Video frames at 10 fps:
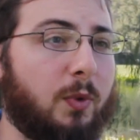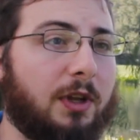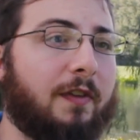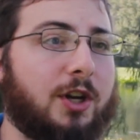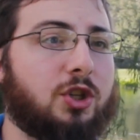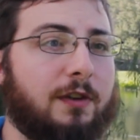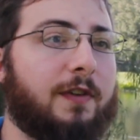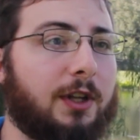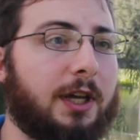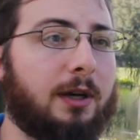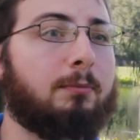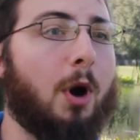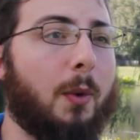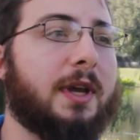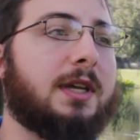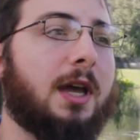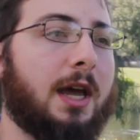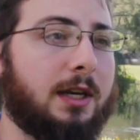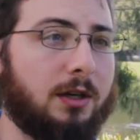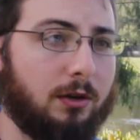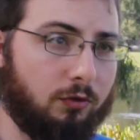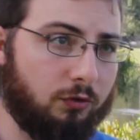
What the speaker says: will eventually fill in, mowing and